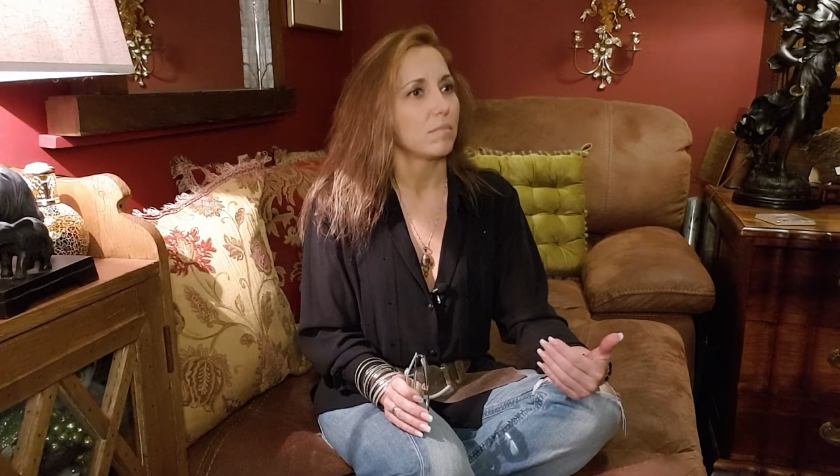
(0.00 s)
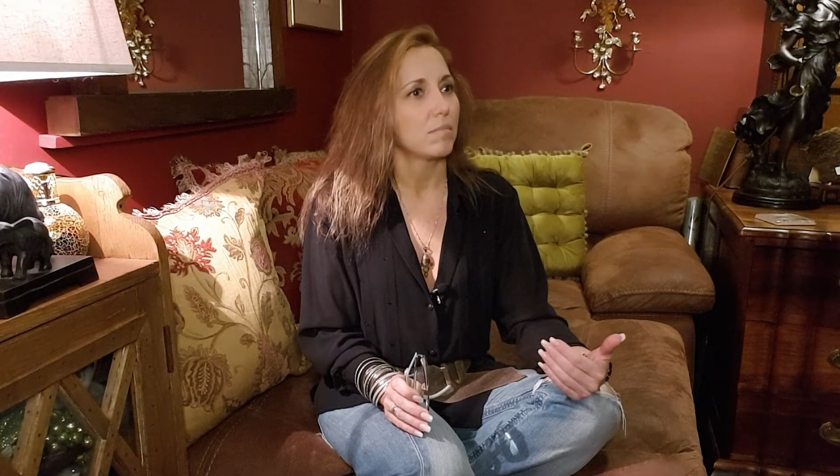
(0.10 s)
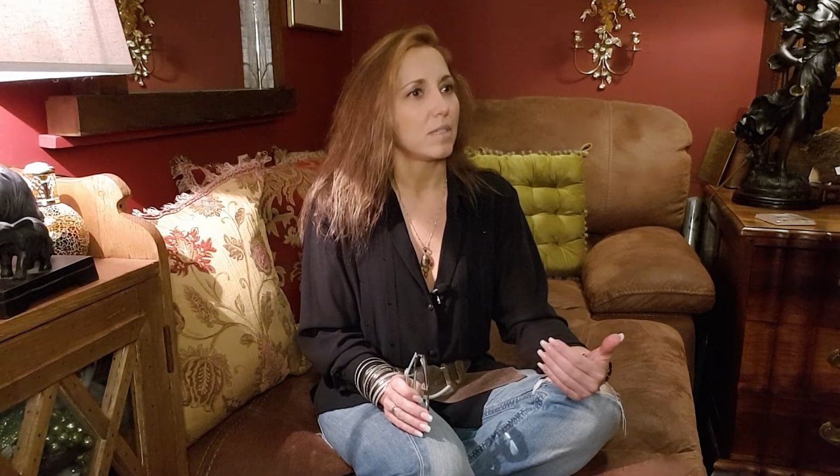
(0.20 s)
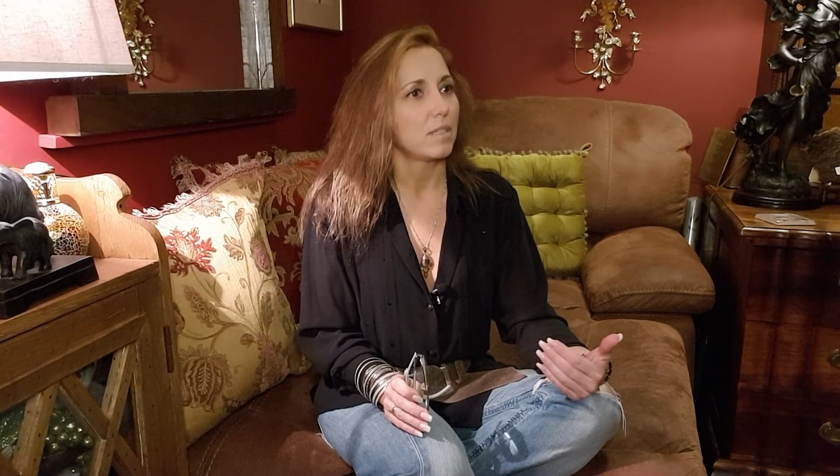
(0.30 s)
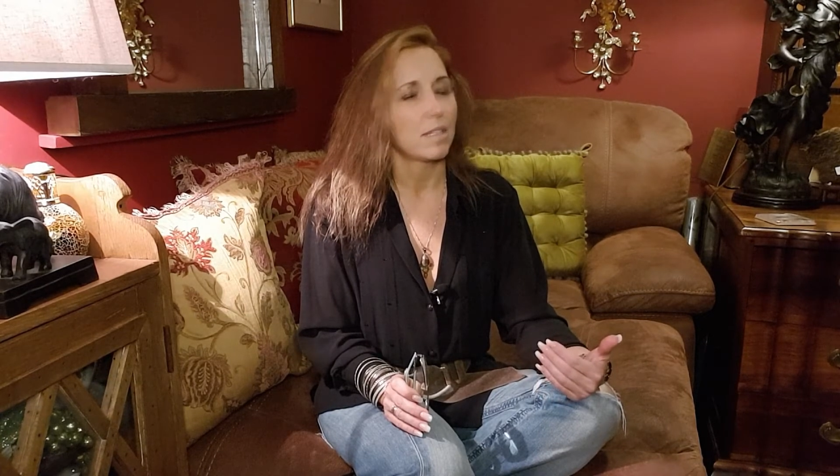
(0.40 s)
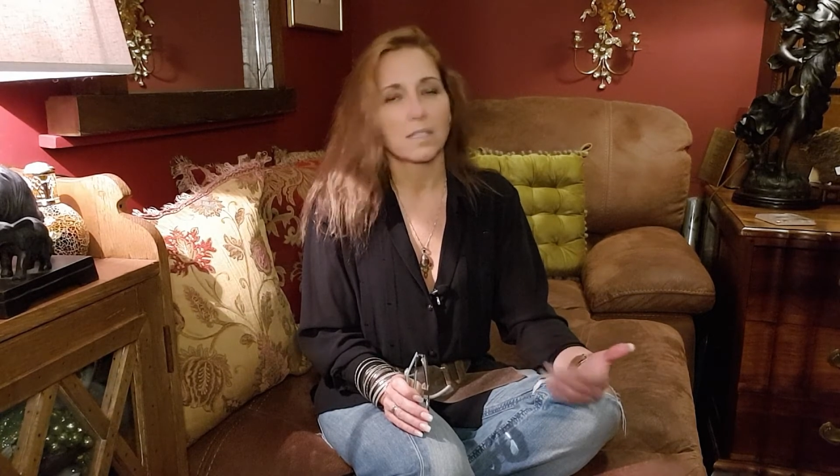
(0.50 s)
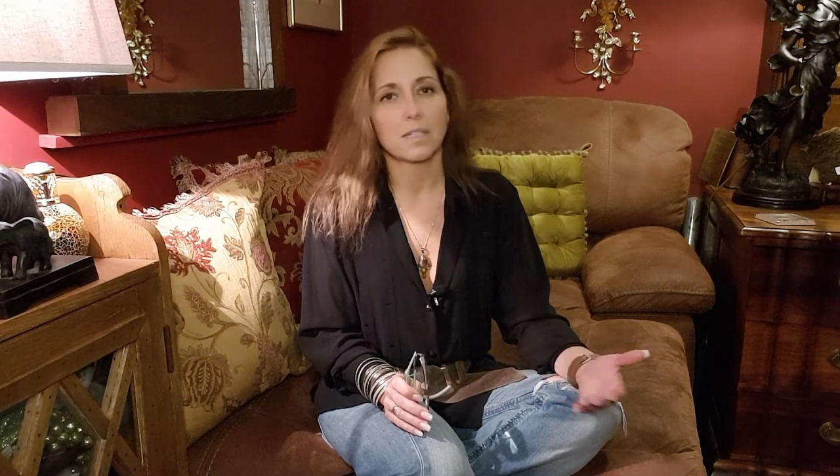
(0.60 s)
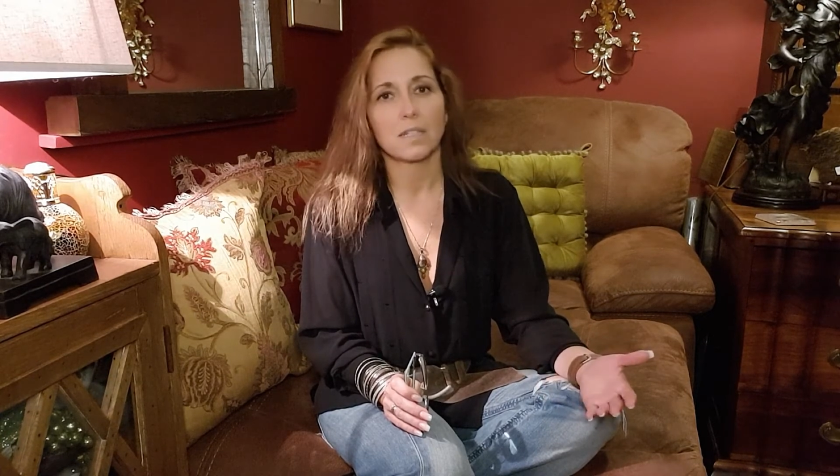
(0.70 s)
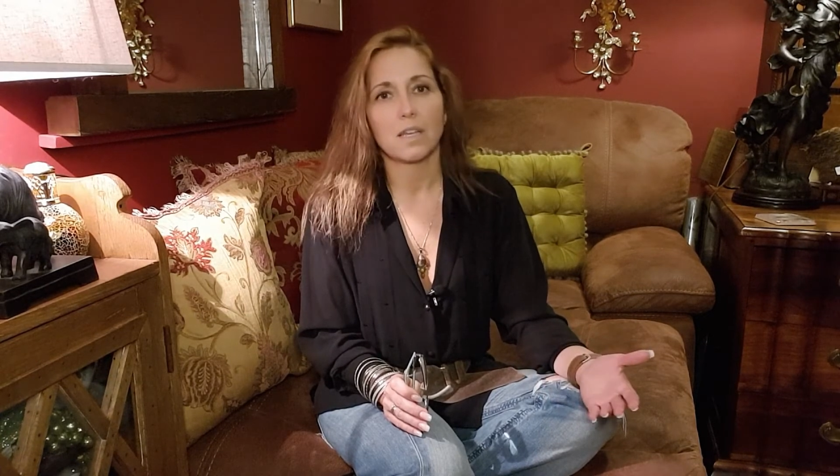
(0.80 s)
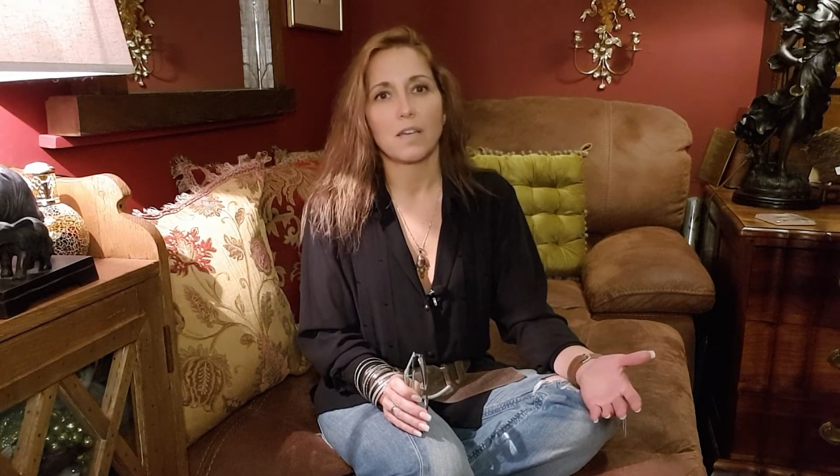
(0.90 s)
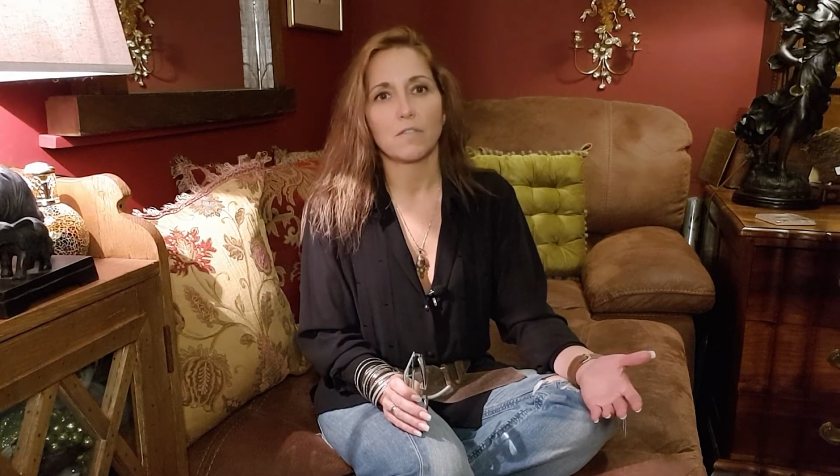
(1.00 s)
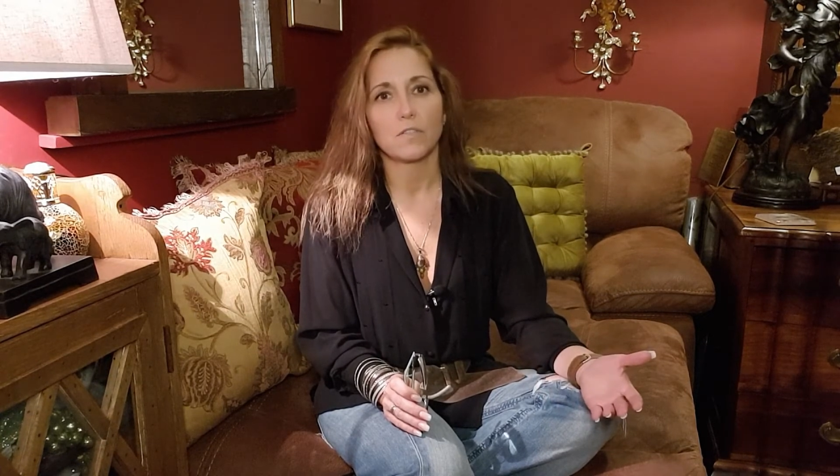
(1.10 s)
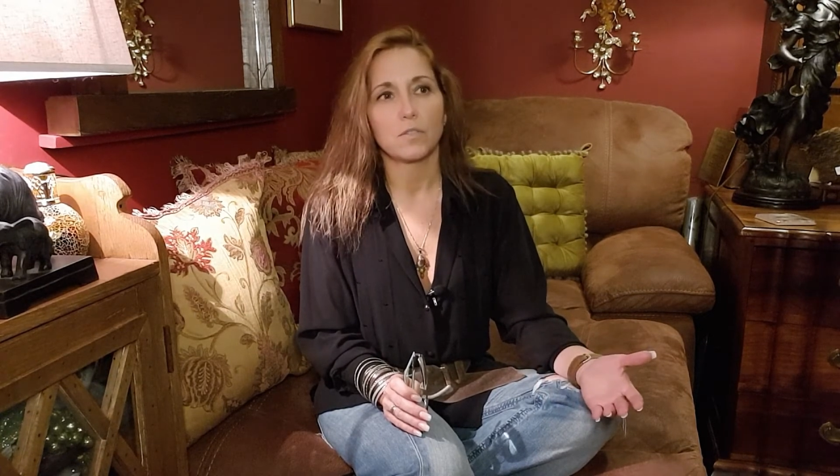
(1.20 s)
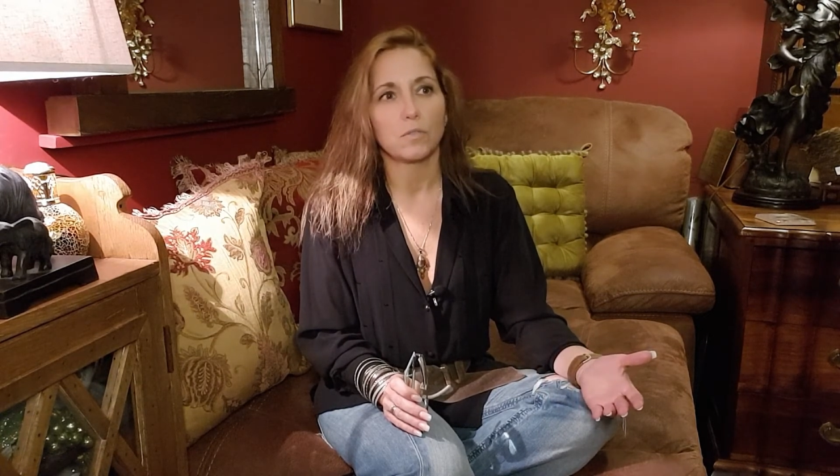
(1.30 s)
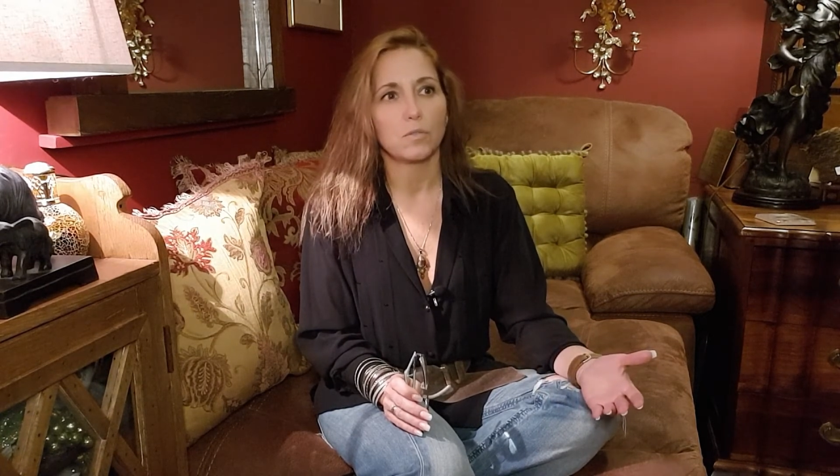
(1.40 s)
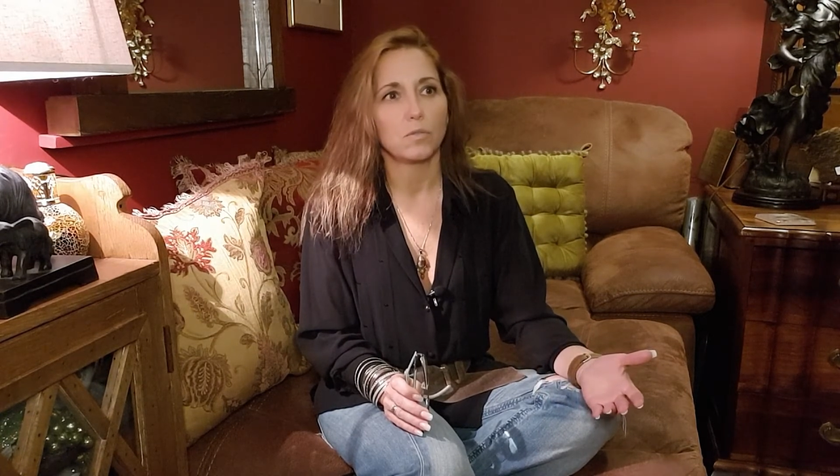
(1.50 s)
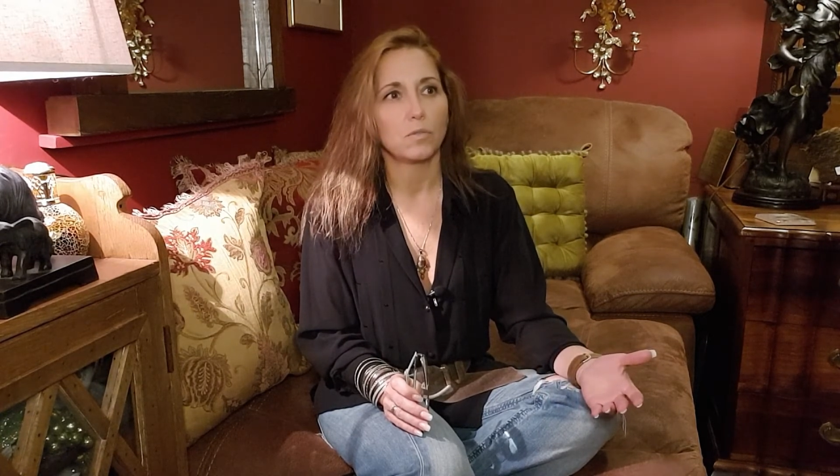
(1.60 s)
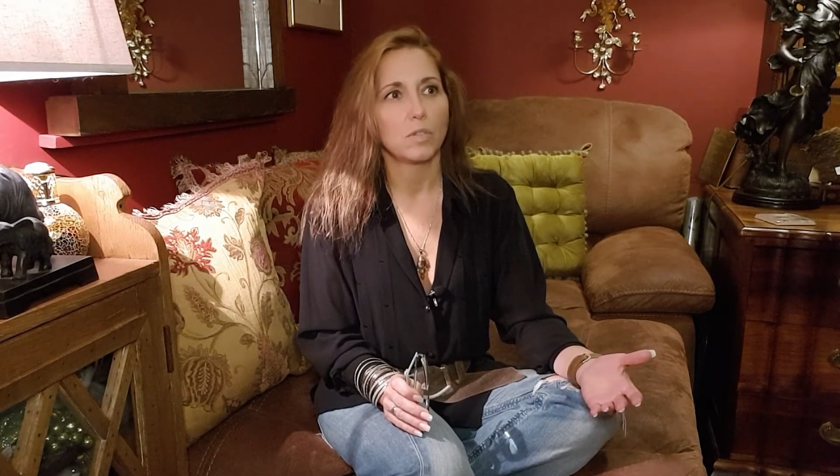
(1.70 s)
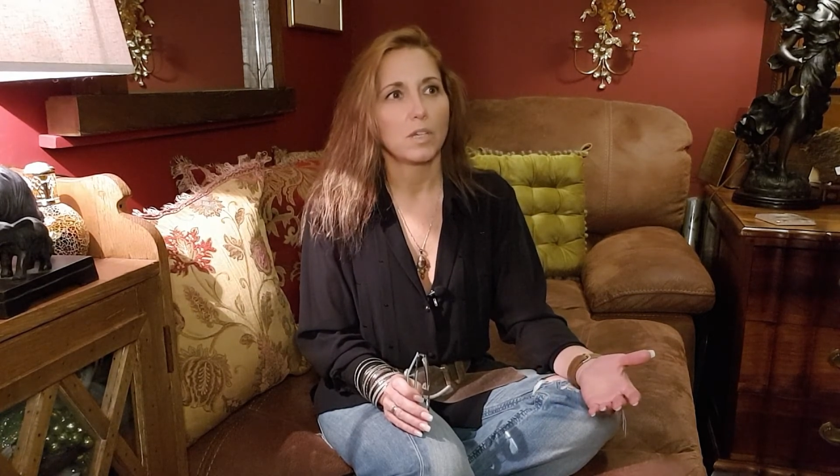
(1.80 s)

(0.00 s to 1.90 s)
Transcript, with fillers: It doesn't have to